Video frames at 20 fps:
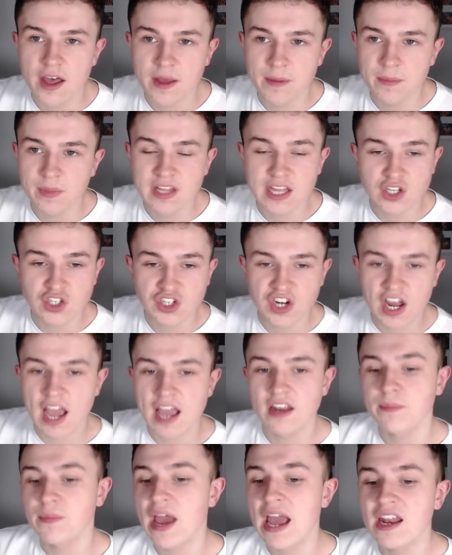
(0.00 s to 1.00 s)
Leeds
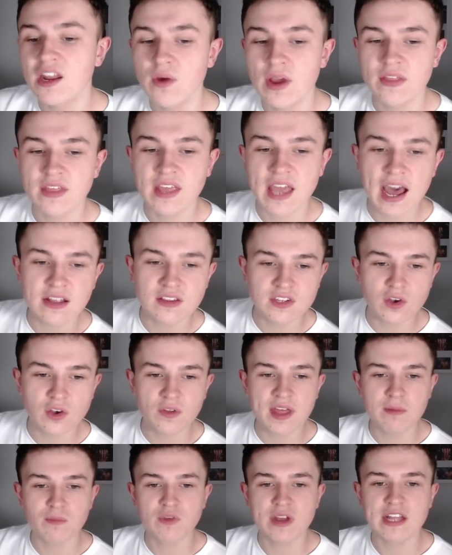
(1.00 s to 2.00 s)
United. But anyway, the article
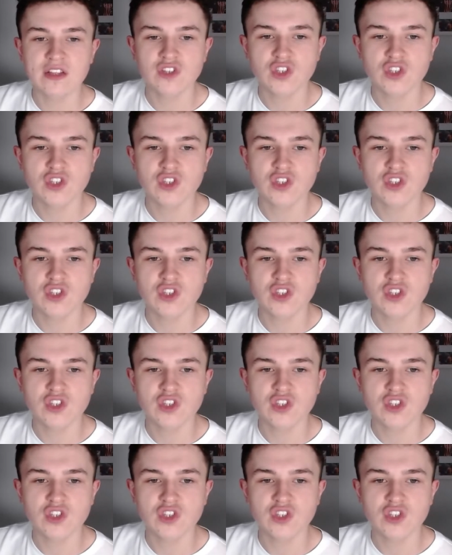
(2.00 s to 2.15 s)
then reads,